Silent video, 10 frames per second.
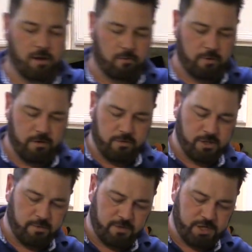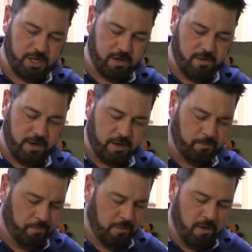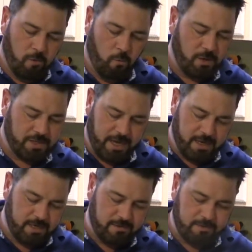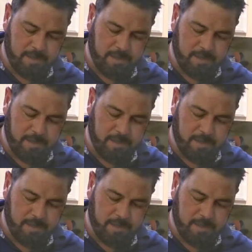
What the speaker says: look, we're gonna throw some of our chicken on there. Once again,